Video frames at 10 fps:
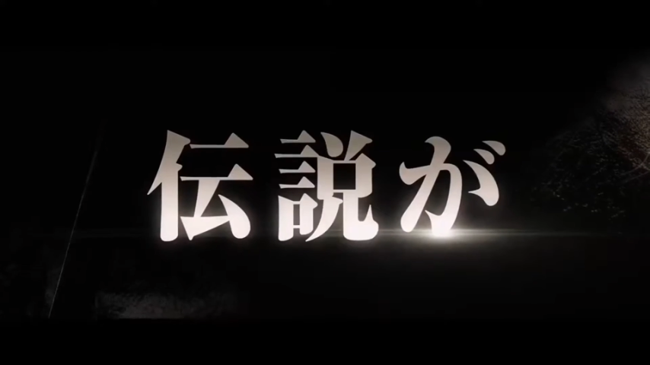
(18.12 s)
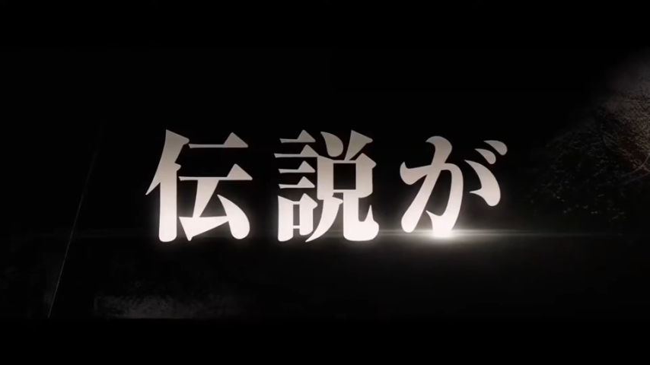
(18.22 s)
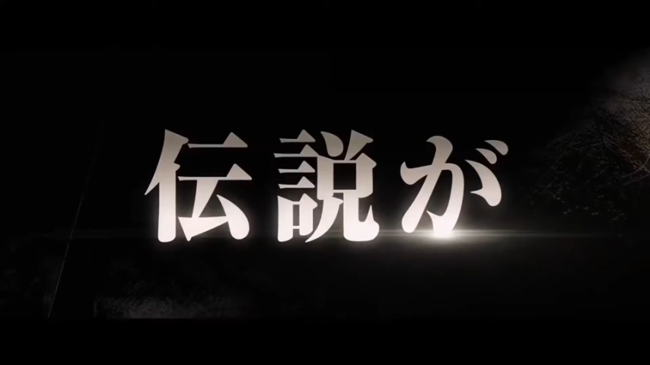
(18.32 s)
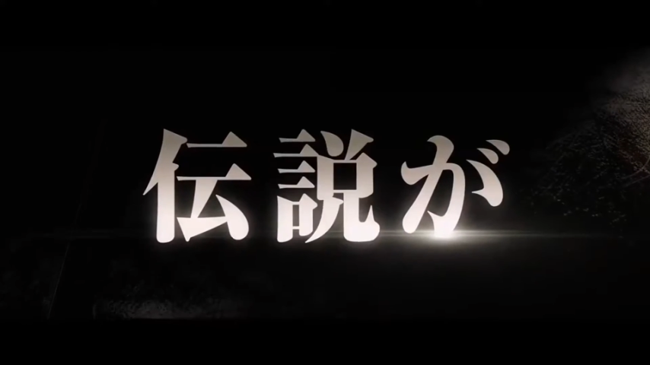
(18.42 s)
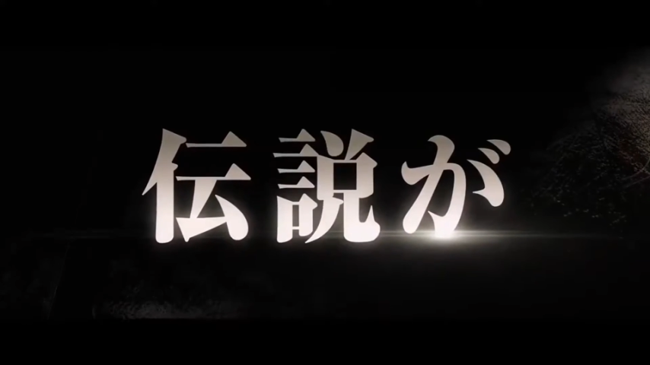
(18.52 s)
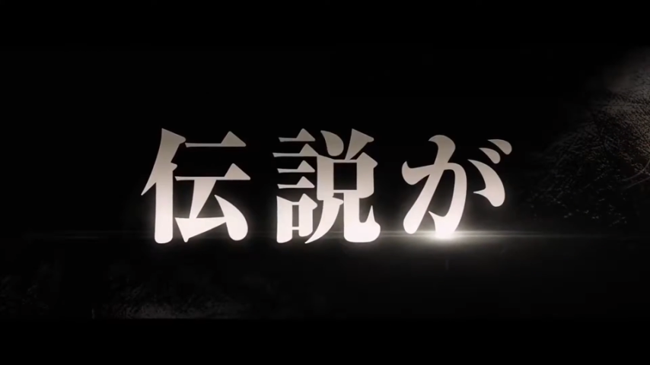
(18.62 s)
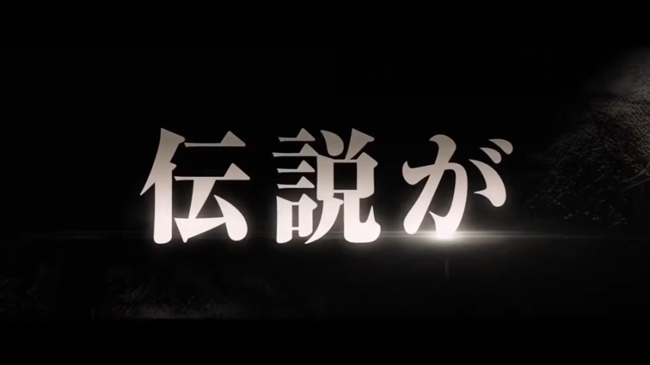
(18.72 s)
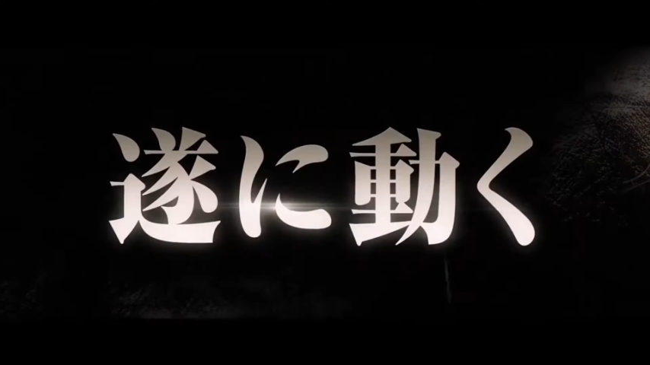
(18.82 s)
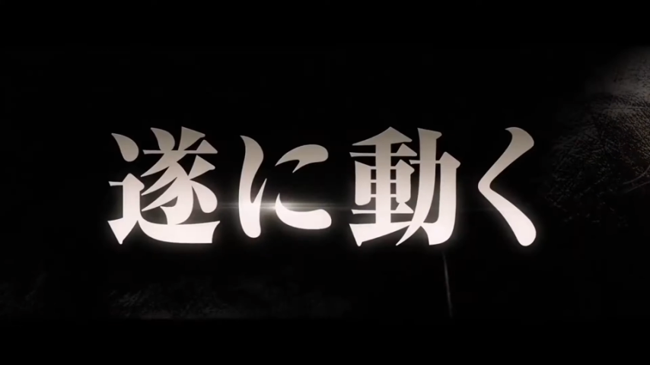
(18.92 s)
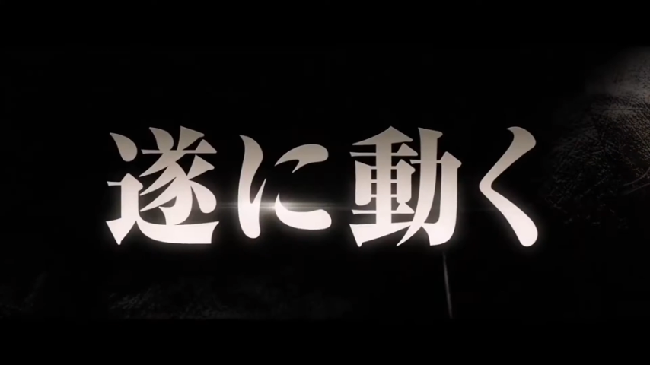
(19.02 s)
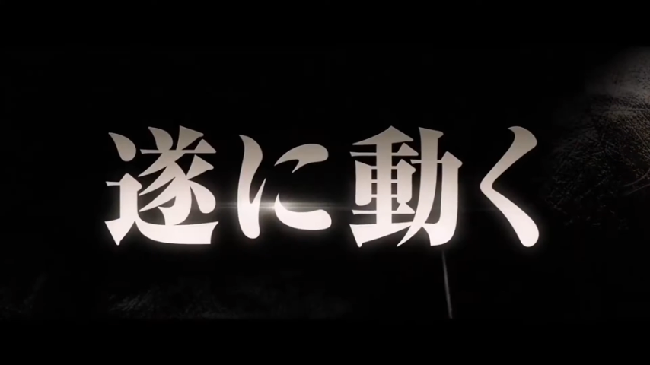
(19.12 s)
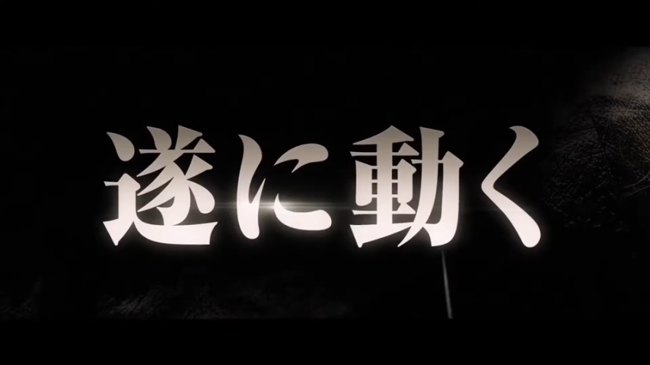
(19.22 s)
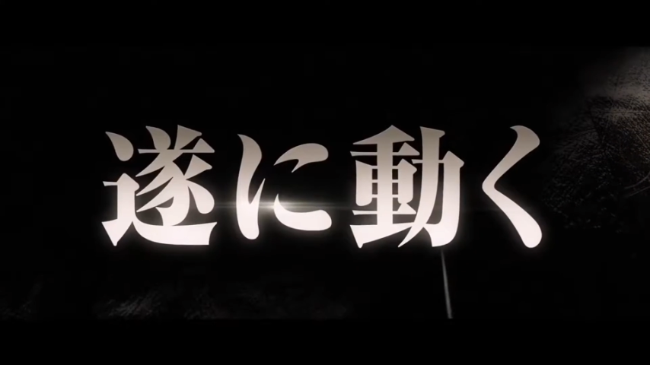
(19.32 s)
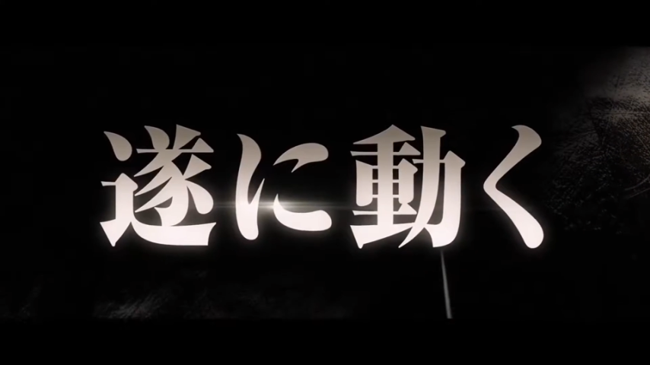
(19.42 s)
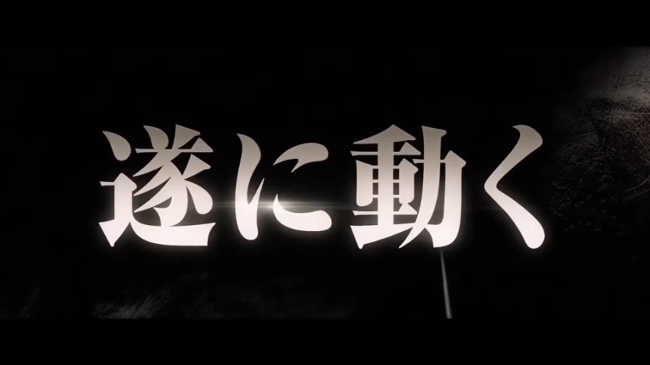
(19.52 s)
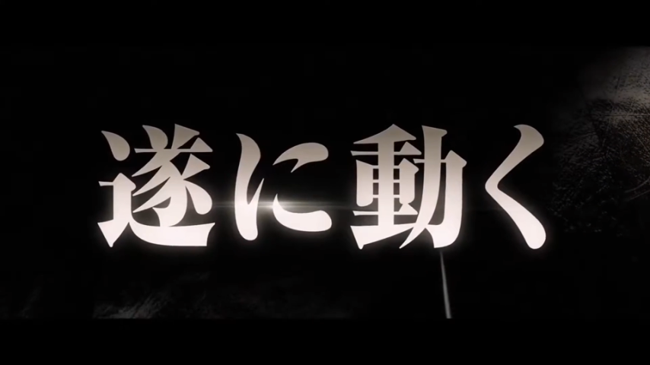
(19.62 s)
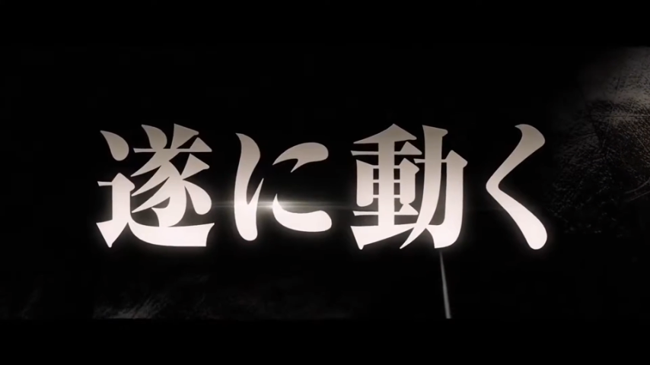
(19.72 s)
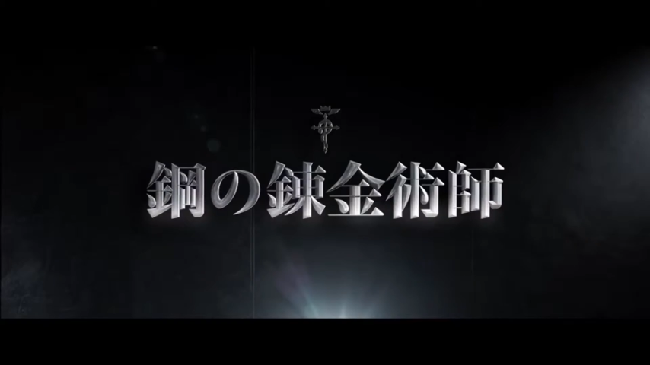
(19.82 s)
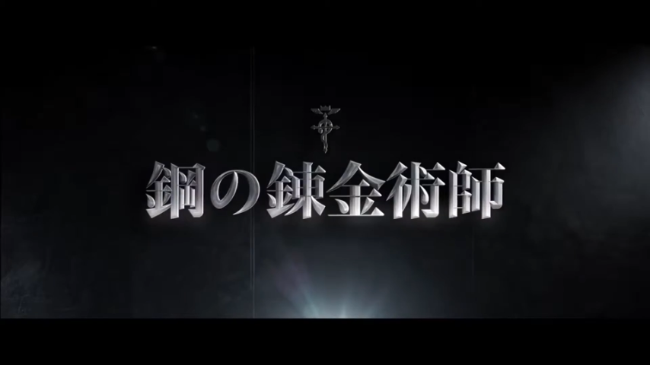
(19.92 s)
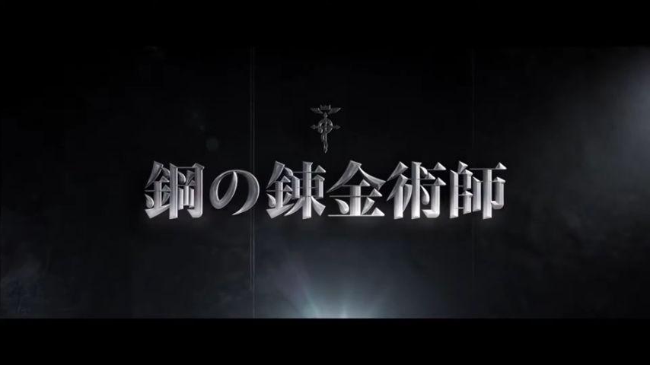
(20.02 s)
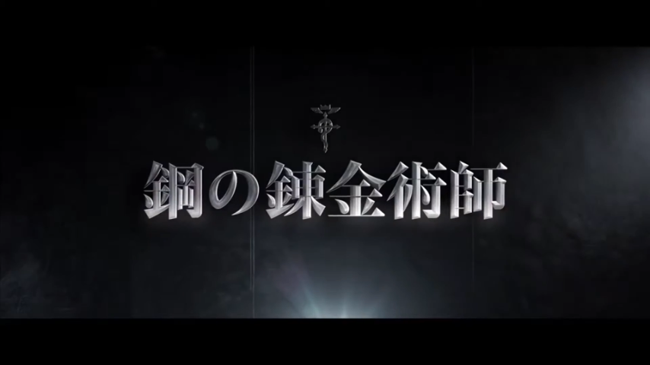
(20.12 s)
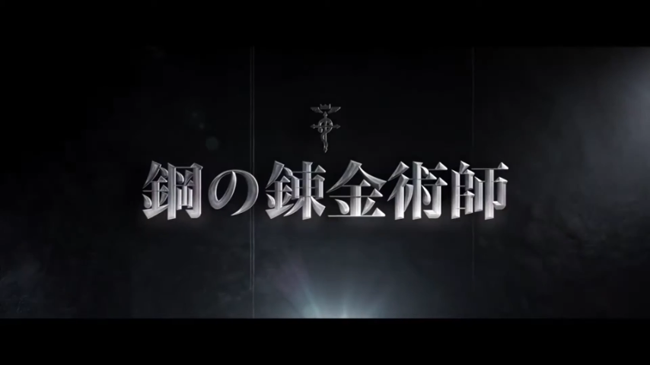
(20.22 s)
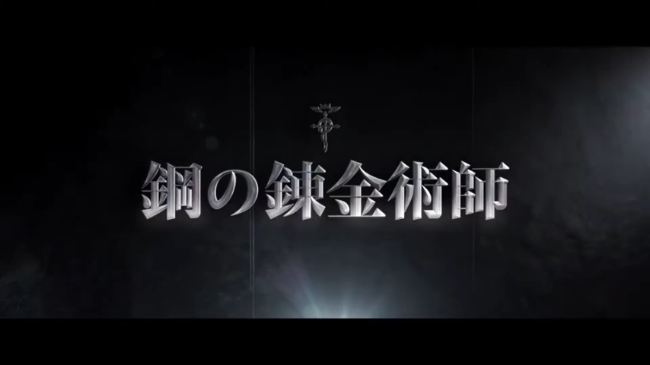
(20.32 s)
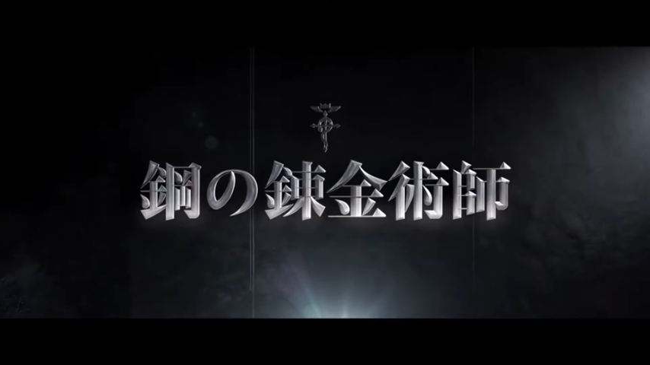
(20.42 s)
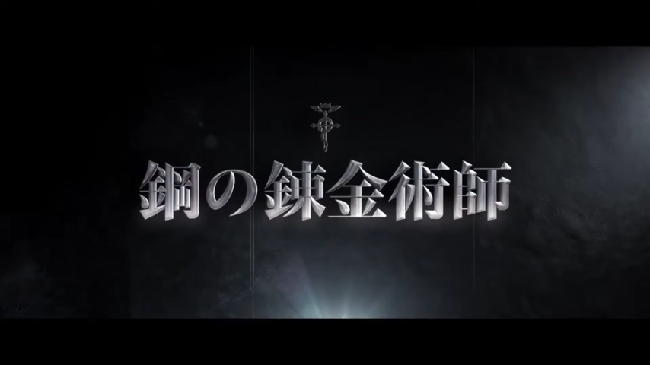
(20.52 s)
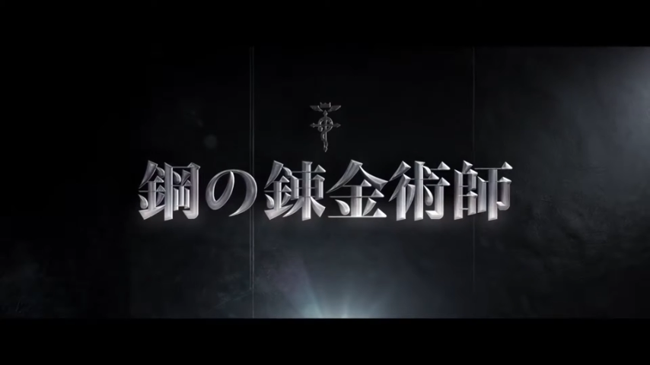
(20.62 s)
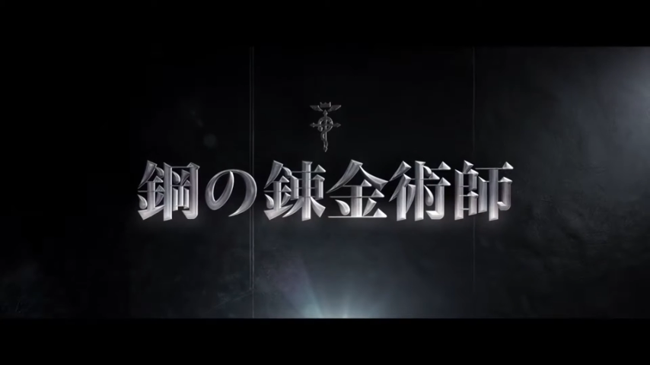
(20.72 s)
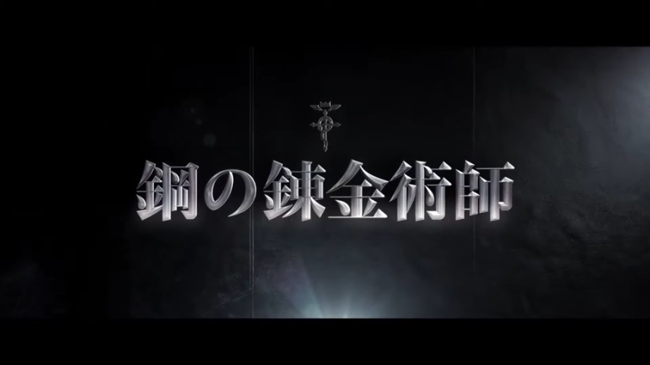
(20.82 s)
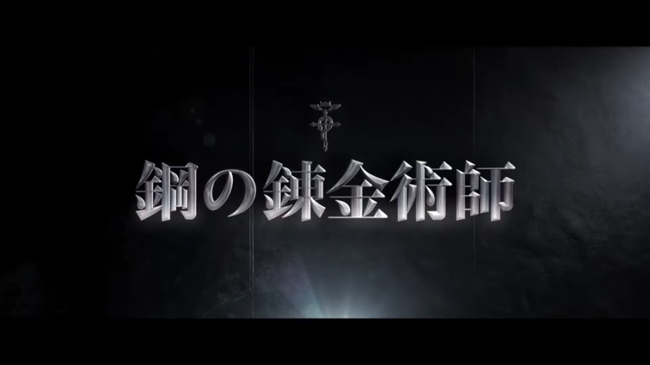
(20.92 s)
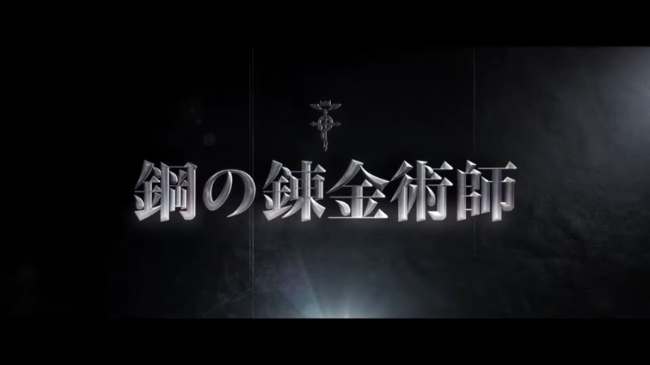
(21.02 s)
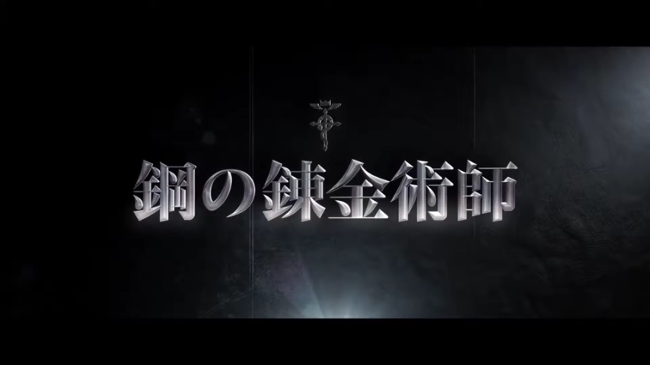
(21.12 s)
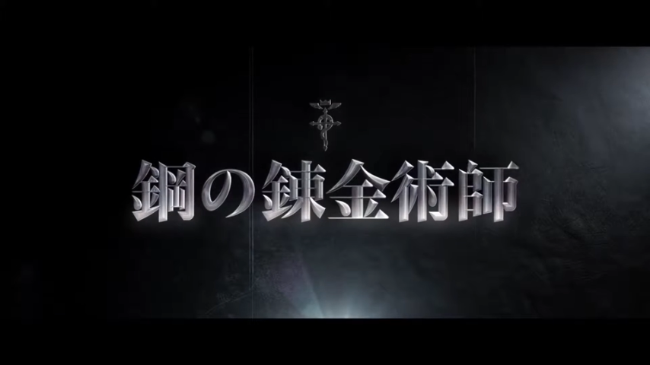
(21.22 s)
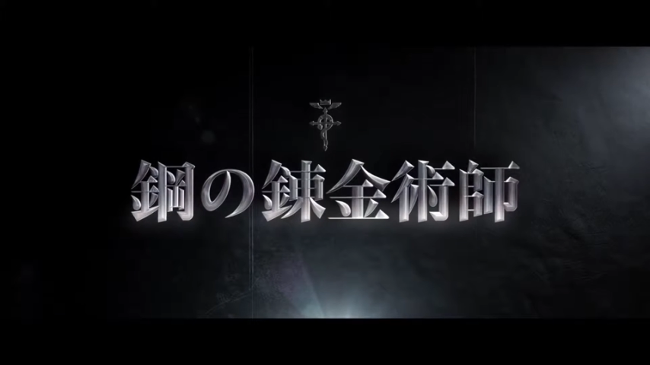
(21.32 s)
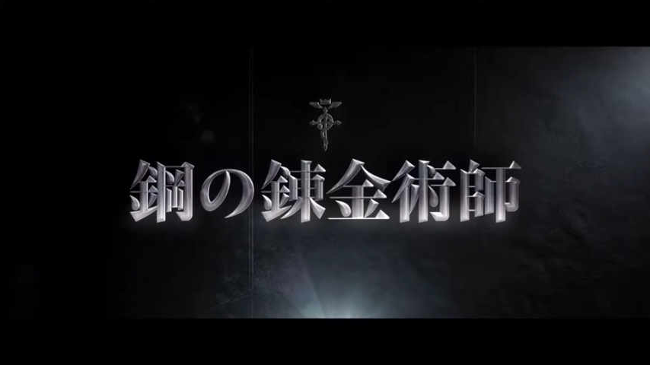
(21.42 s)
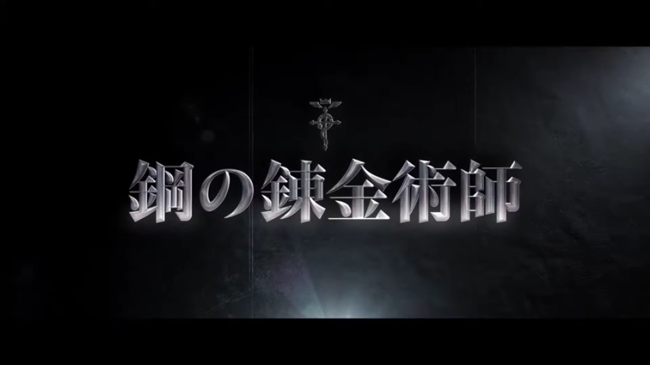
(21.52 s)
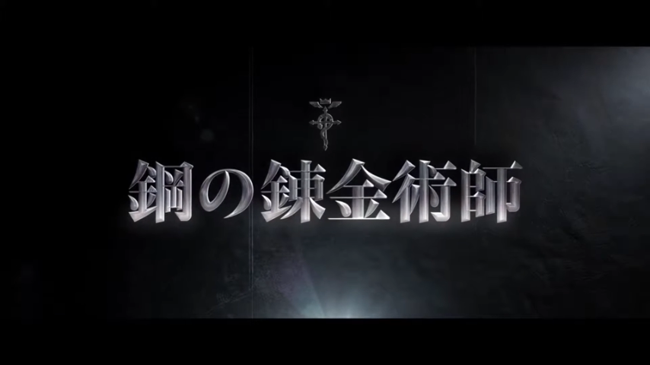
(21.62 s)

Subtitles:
(no speaker visible)